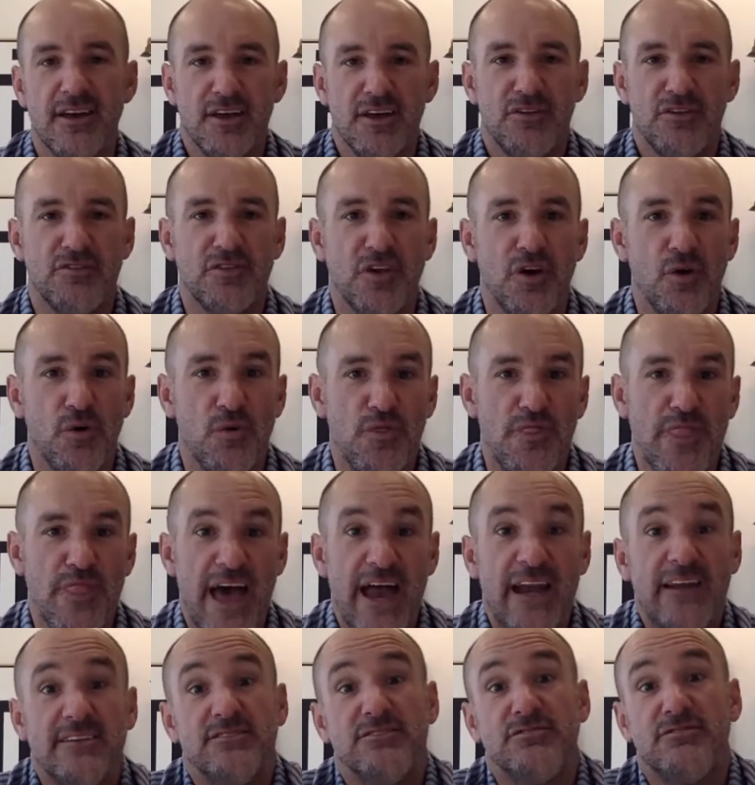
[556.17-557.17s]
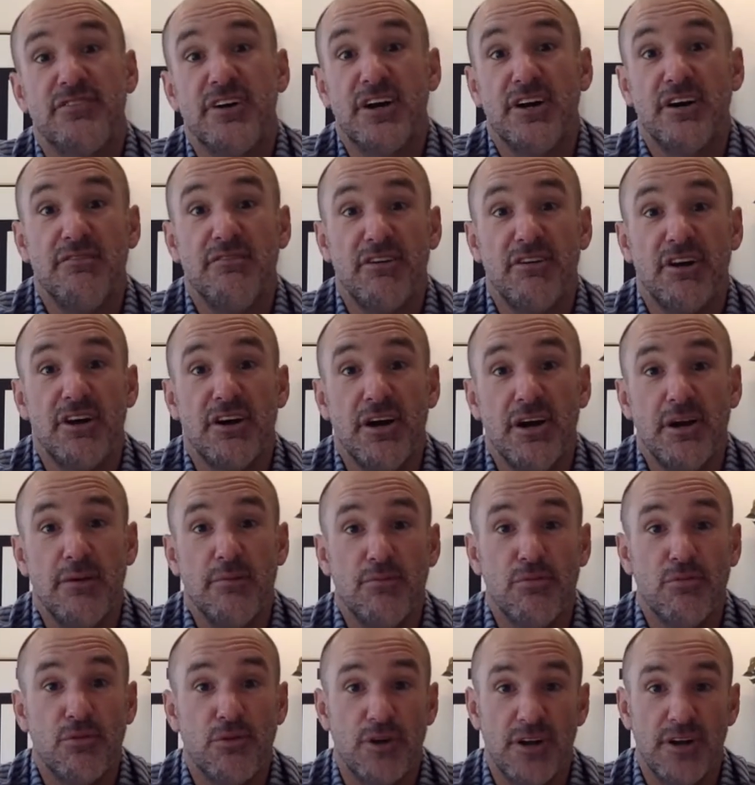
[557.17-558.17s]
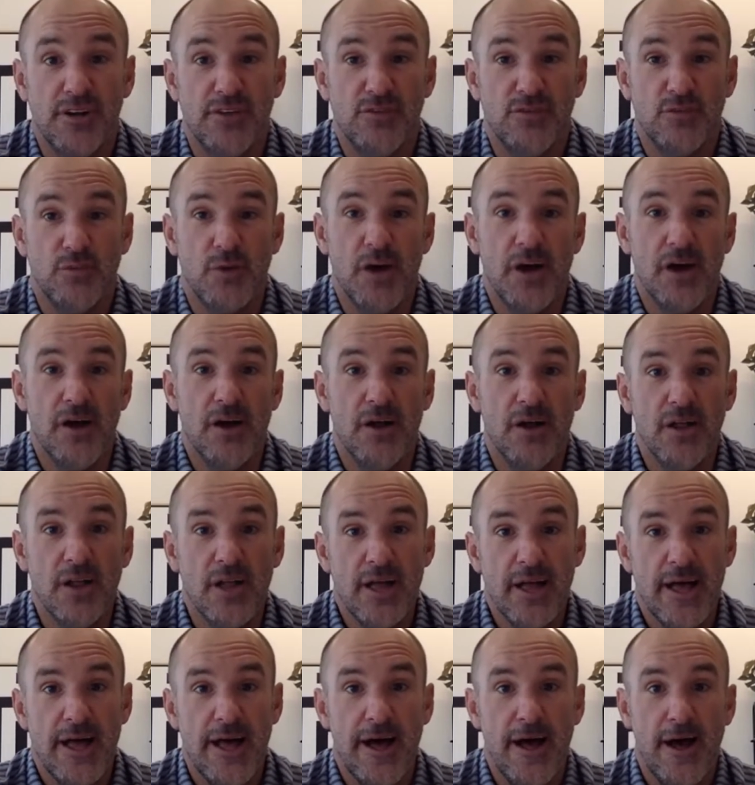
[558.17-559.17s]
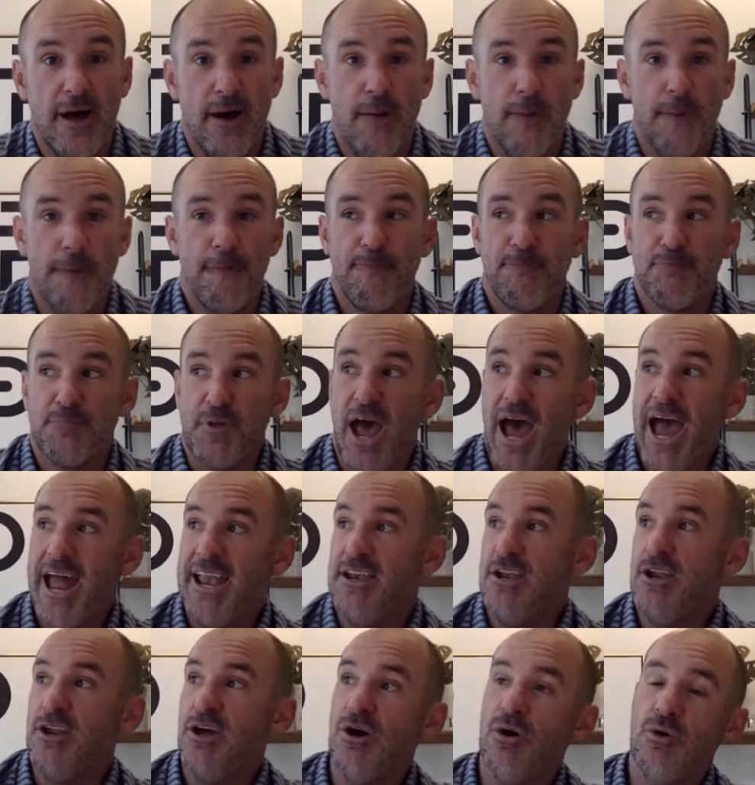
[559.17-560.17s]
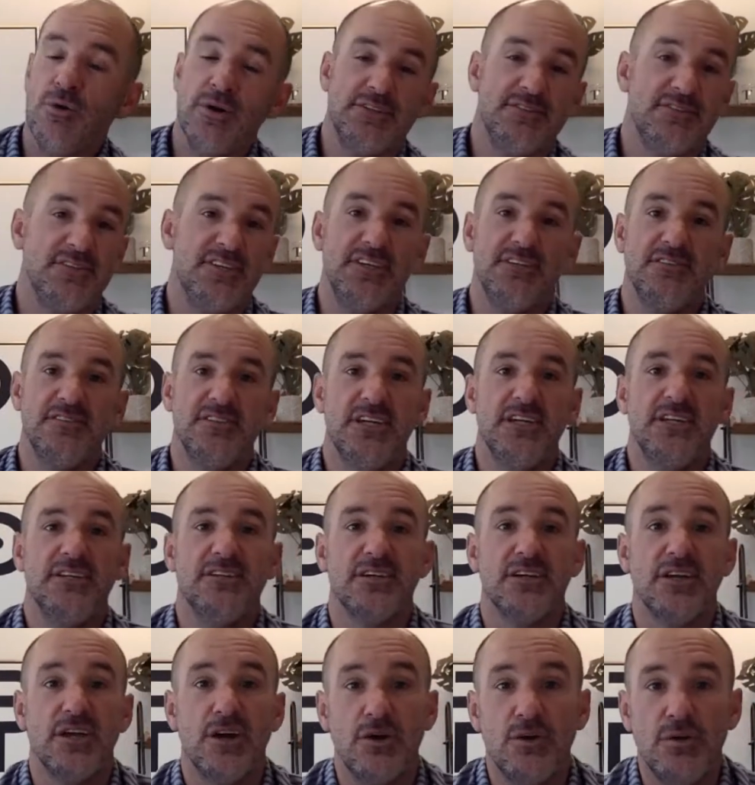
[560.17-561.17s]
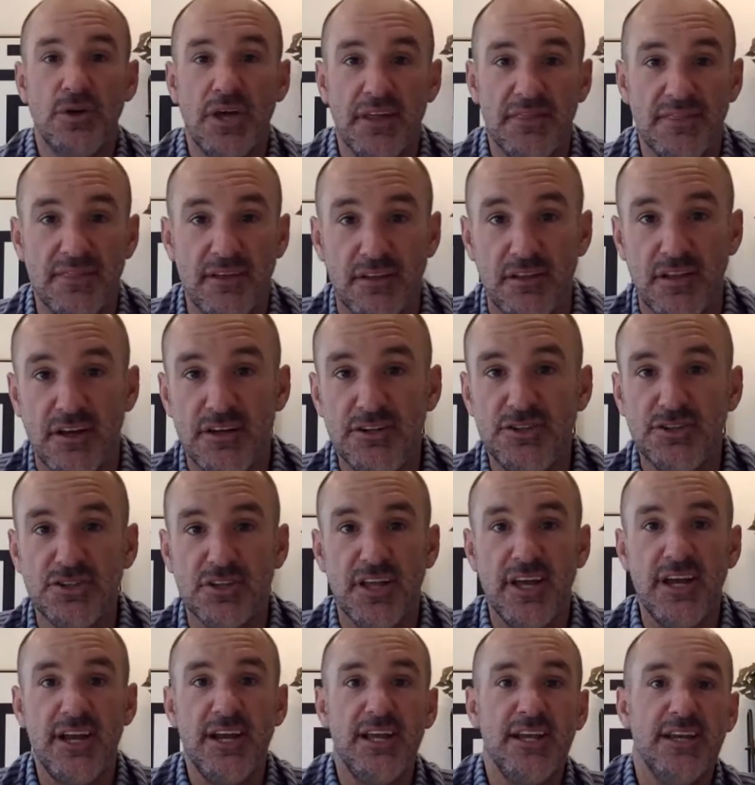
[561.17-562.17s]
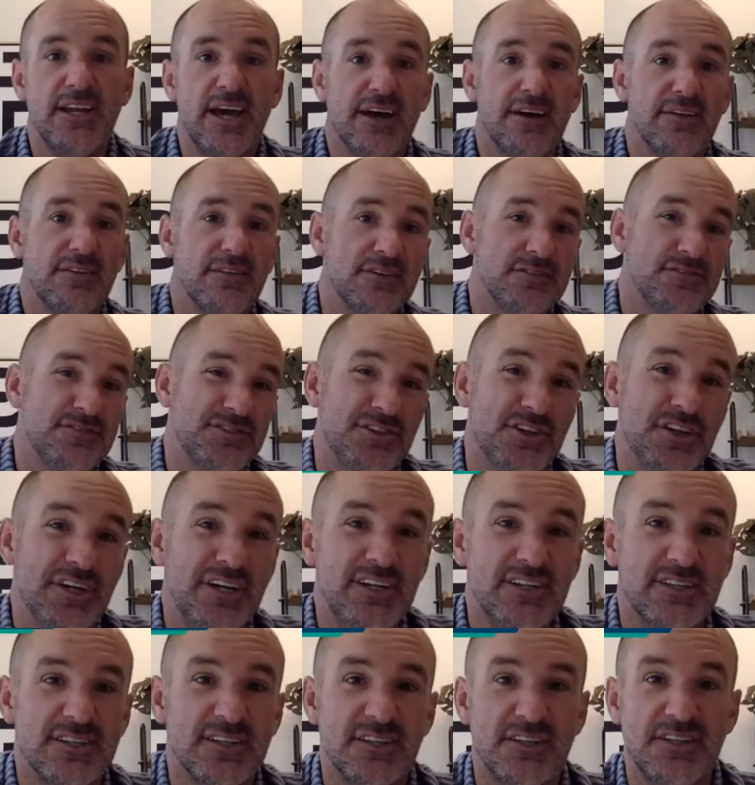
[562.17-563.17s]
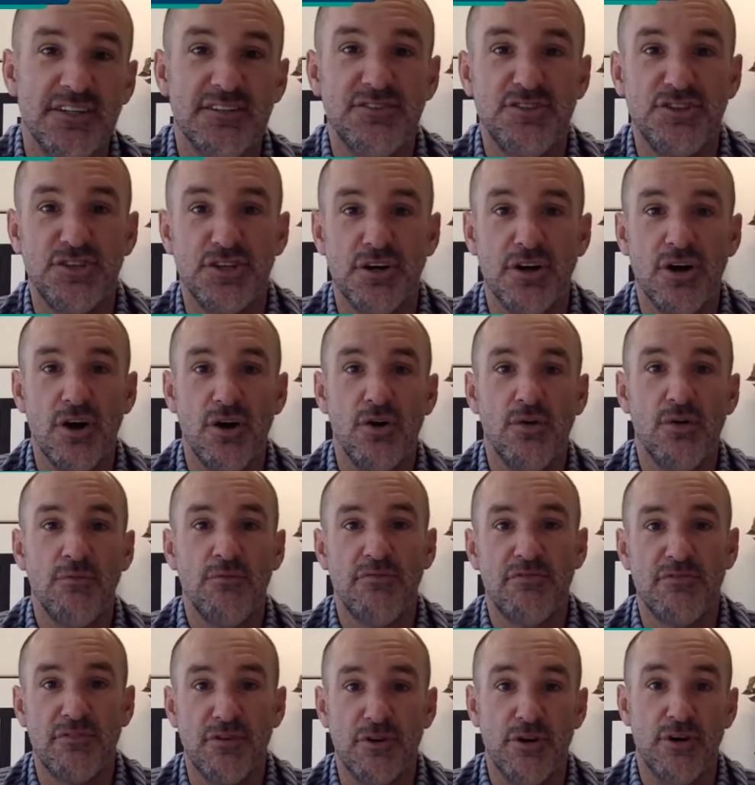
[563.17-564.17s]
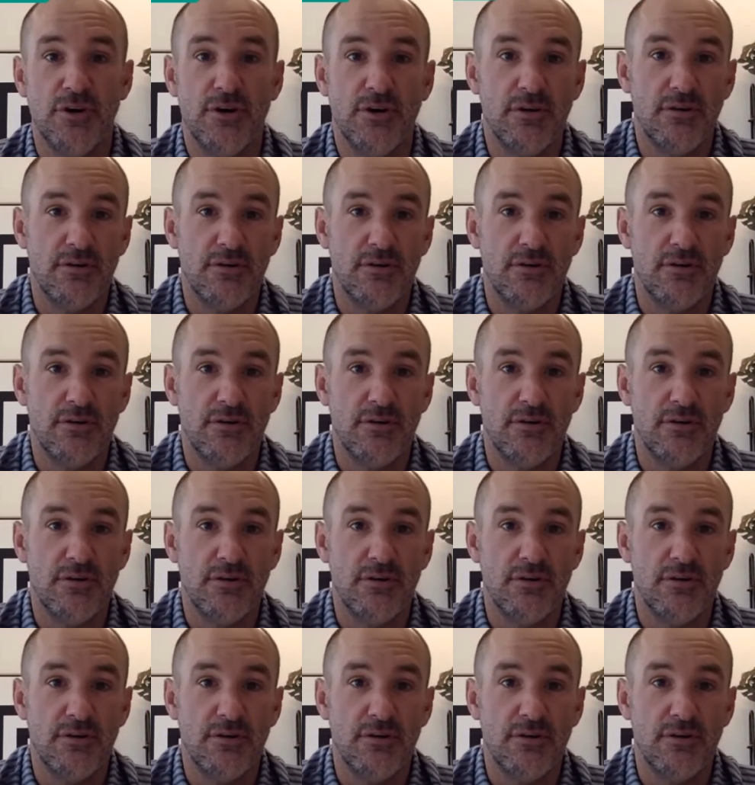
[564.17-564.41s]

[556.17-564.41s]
So that is very, very important as well. I know it's easy to go get the lunch lady down the street to list your home for